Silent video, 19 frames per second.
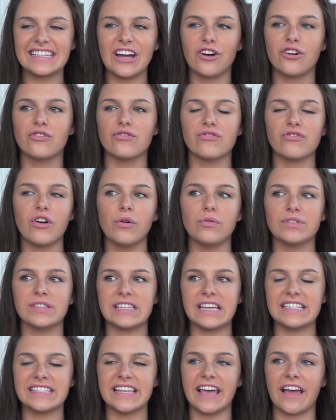a
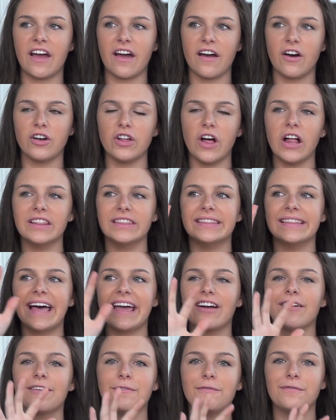gross, it's like a
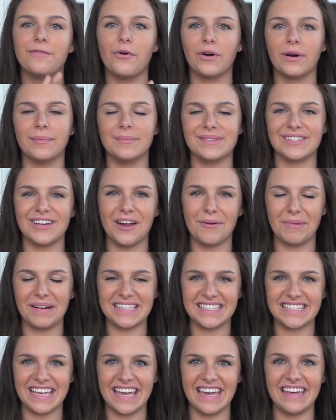layer forms on my
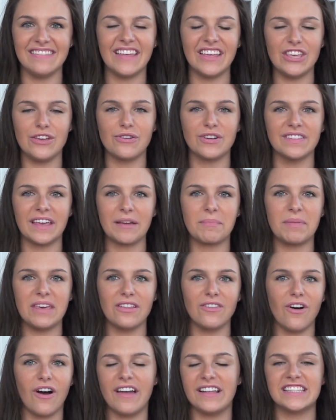skin that you can like
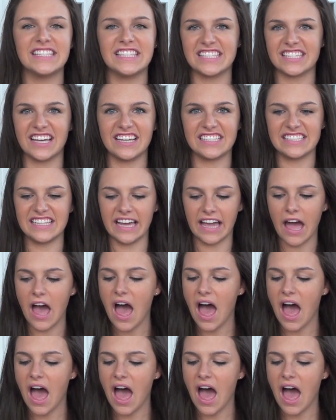peel off. It's disgusting.